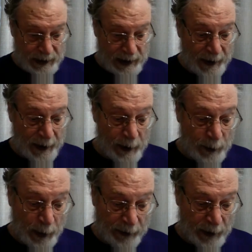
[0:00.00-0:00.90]
in the
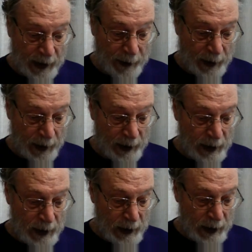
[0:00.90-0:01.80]

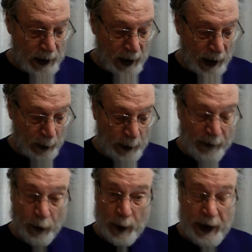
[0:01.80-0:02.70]

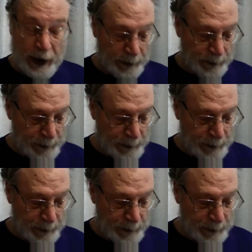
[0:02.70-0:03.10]
River Reader.